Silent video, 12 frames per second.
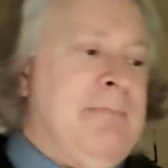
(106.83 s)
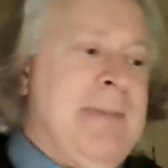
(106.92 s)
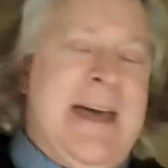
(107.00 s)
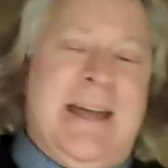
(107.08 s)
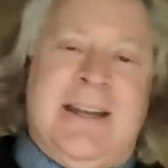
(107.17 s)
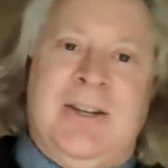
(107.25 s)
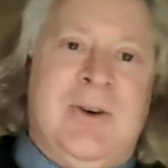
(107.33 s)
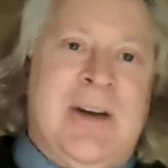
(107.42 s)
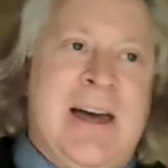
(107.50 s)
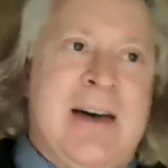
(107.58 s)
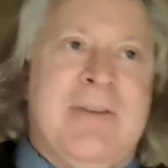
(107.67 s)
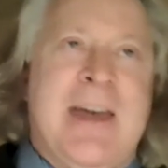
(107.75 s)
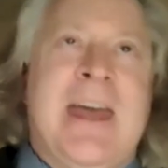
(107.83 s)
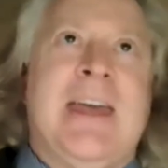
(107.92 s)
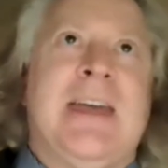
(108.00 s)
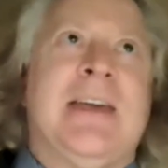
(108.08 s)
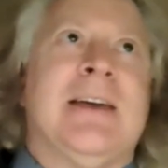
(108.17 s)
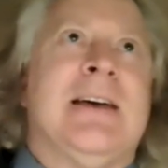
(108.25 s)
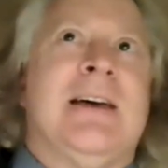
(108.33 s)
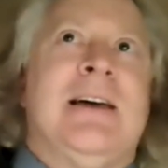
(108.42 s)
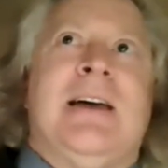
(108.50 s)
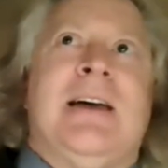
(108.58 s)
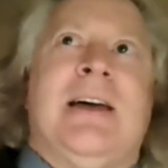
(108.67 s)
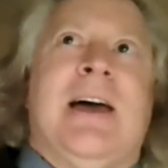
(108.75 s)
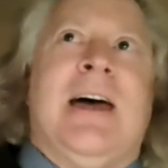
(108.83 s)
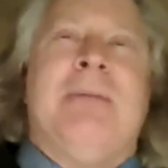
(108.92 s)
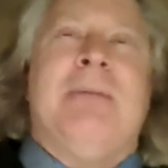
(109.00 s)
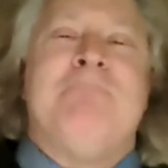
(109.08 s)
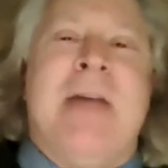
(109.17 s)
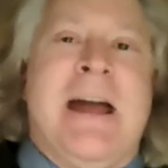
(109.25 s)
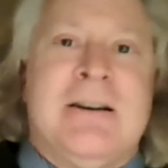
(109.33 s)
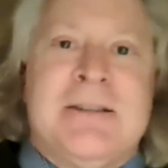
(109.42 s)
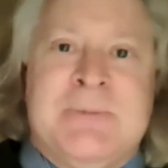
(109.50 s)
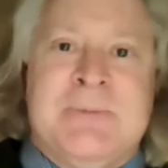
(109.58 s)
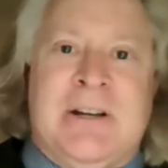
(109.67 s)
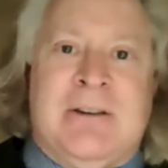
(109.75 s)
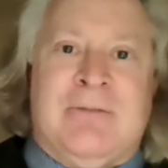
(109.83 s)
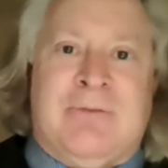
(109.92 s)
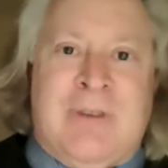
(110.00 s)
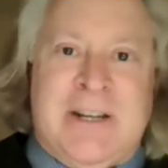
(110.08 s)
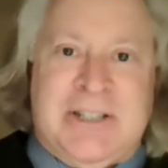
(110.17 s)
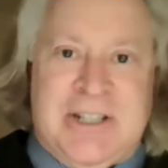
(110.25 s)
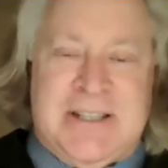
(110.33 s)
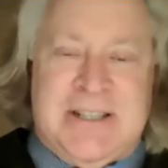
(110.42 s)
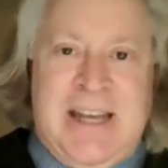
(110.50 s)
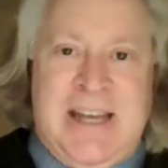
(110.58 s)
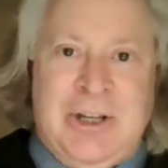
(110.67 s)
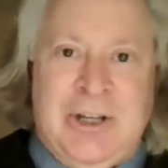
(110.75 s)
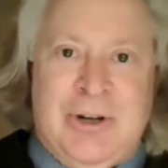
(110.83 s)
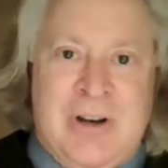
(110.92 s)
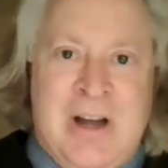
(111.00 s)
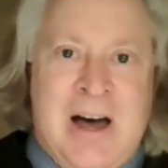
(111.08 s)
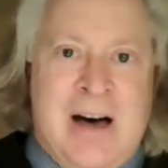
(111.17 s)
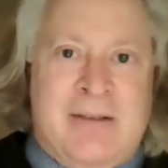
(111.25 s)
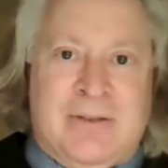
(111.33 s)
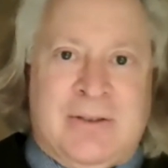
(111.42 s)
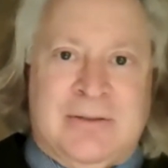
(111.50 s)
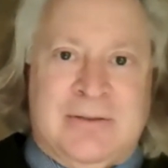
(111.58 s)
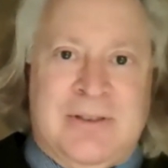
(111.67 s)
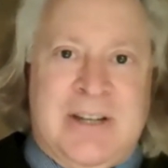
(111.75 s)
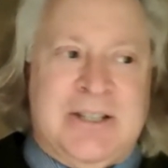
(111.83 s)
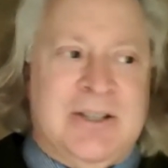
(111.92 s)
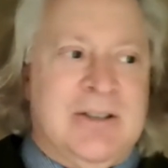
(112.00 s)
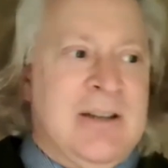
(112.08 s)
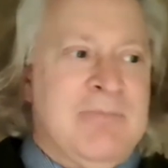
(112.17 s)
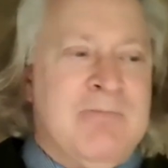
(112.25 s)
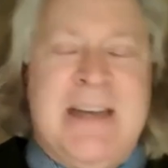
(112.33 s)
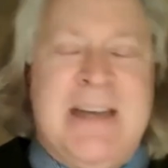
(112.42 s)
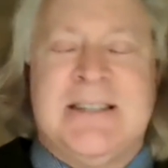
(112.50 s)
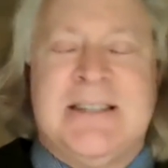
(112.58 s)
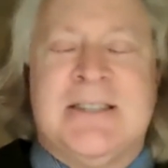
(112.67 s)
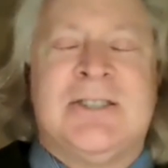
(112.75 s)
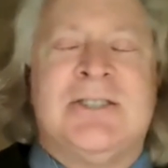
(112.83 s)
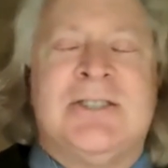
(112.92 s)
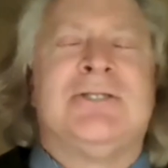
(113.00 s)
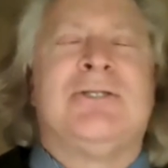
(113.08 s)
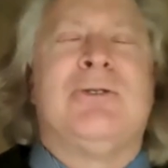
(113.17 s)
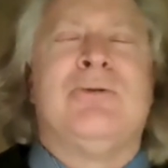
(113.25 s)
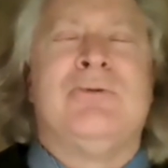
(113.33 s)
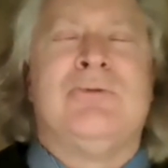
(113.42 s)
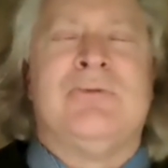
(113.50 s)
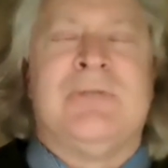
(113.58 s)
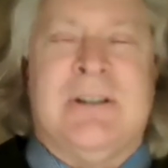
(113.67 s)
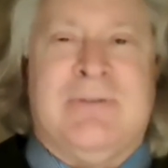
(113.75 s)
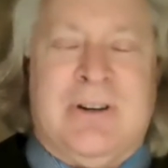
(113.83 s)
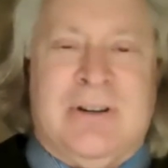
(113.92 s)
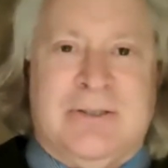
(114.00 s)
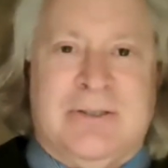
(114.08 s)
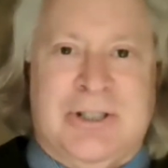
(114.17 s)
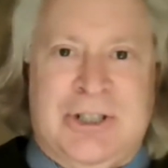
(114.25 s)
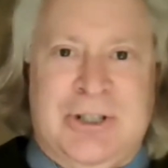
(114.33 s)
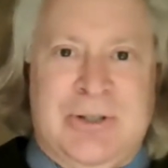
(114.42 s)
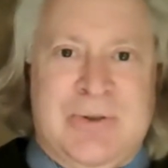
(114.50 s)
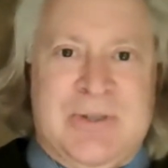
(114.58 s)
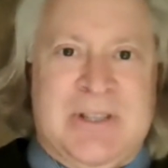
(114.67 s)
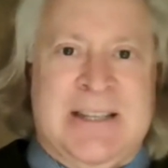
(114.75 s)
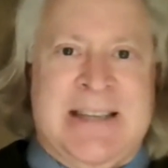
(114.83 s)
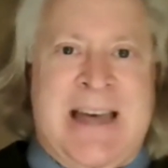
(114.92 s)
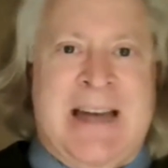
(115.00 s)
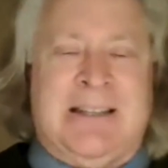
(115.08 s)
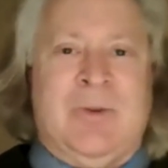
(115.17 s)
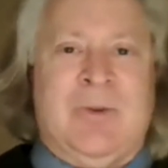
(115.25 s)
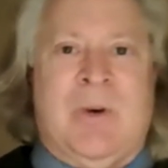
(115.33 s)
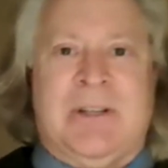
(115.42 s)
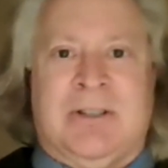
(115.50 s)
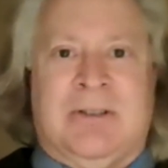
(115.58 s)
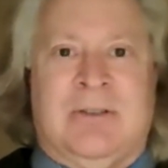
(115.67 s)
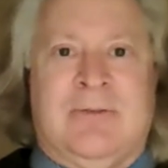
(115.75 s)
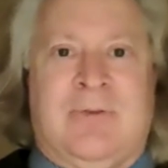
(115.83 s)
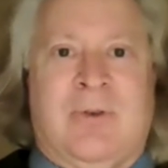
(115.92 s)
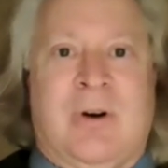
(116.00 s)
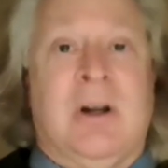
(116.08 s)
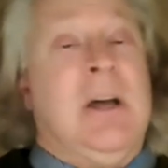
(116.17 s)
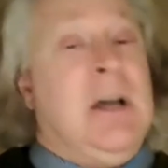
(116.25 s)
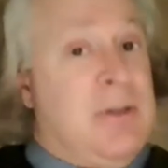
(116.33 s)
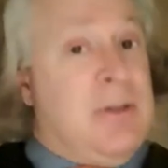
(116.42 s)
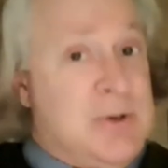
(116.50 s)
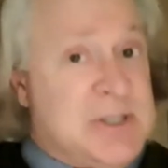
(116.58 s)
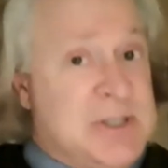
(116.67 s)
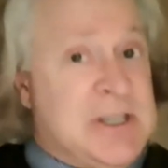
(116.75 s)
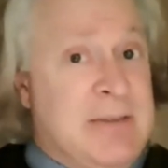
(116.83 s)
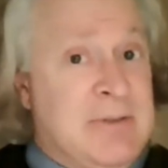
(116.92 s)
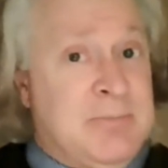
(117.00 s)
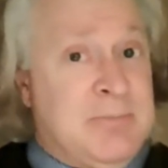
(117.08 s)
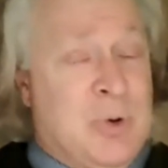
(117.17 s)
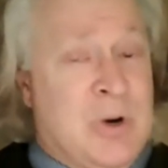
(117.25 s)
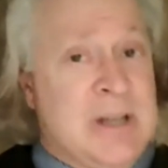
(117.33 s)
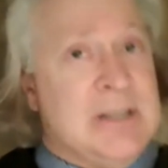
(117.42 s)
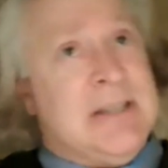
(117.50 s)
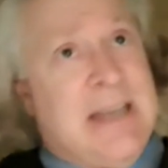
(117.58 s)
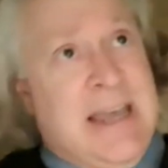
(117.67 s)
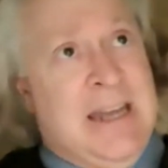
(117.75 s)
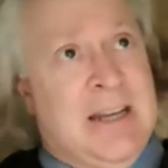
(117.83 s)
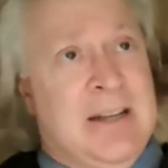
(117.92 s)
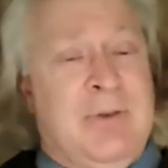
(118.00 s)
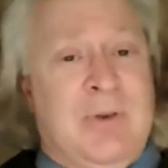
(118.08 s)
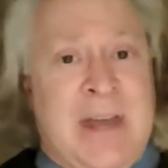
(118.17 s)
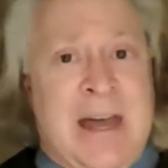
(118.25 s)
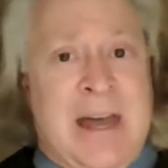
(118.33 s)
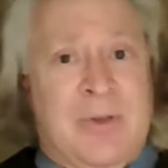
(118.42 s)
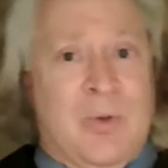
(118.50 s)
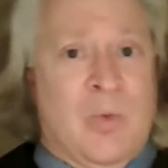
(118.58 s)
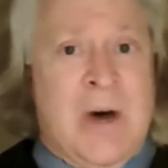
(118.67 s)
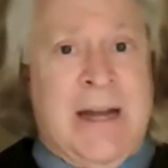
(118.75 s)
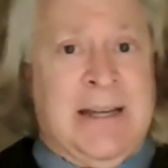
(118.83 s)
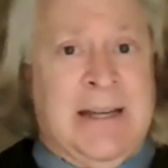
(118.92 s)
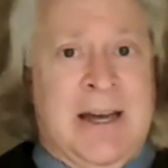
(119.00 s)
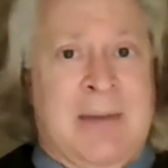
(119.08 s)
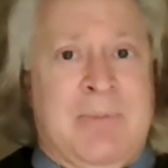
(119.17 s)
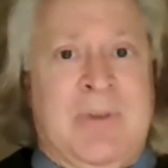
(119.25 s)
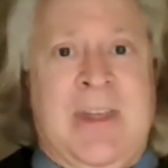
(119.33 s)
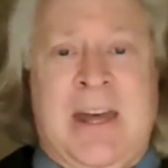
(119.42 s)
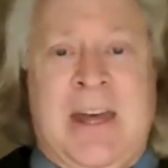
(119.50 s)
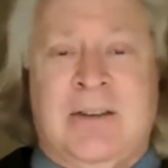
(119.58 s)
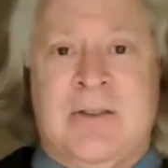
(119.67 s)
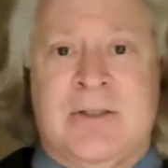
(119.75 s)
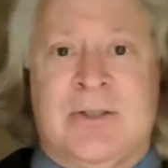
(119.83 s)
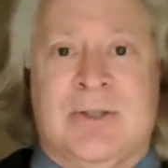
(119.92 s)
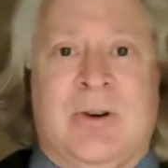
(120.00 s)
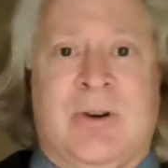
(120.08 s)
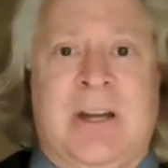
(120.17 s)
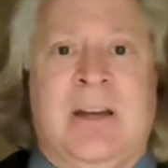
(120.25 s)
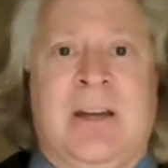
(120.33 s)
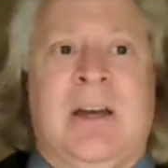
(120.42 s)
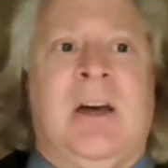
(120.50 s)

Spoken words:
And you have an embarrassment of riches in your novel that makes it so difficult to choose exactly what to look for. Those 7 points, 8 if you count the winding up at the end of the story,